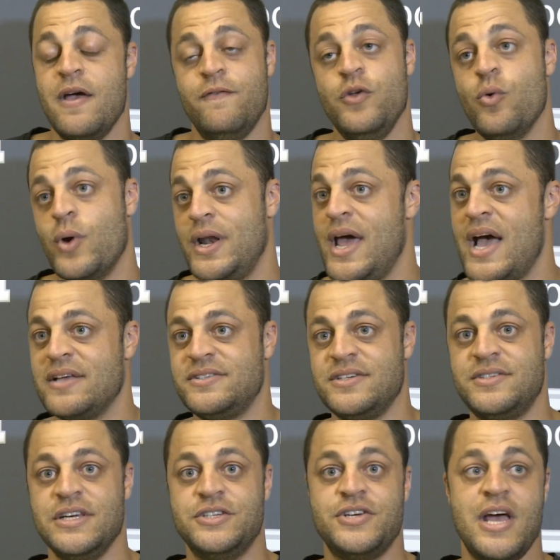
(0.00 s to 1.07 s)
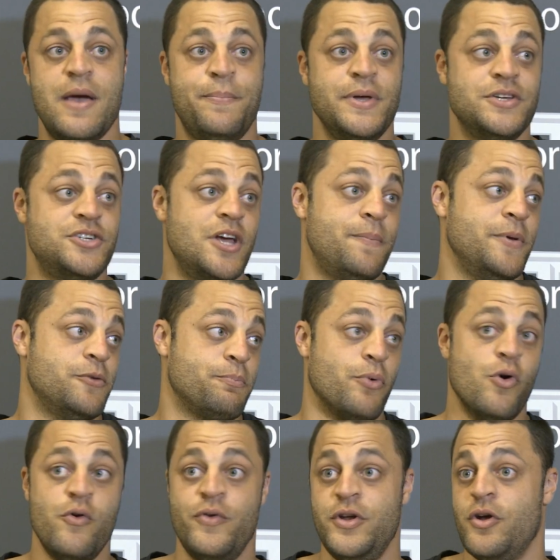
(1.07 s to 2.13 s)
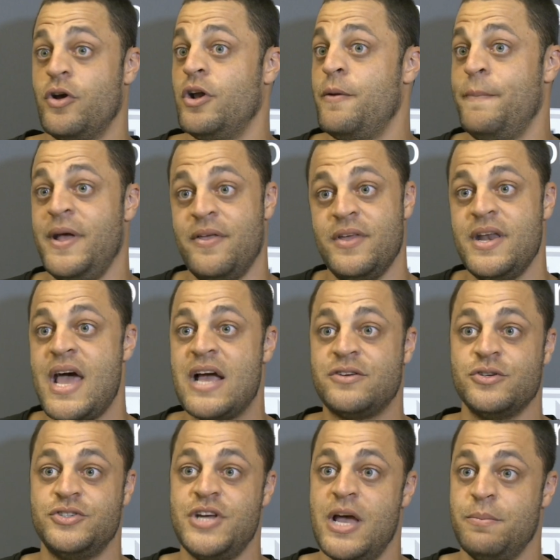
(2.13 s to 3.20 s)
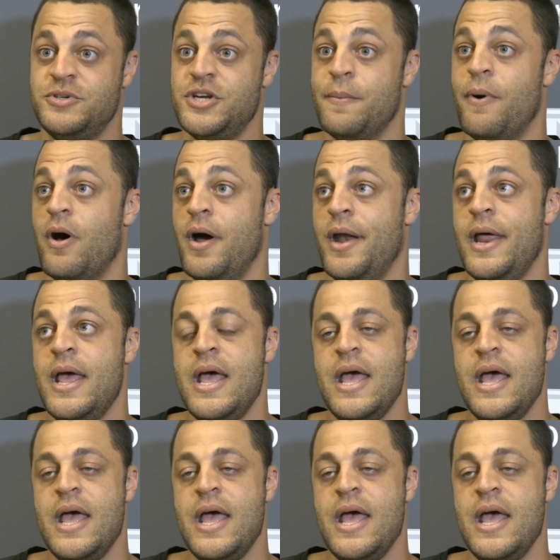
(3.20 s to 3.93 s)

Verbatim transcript: If you win an SEC championship, it's proven you're going to be in the national championship hunt.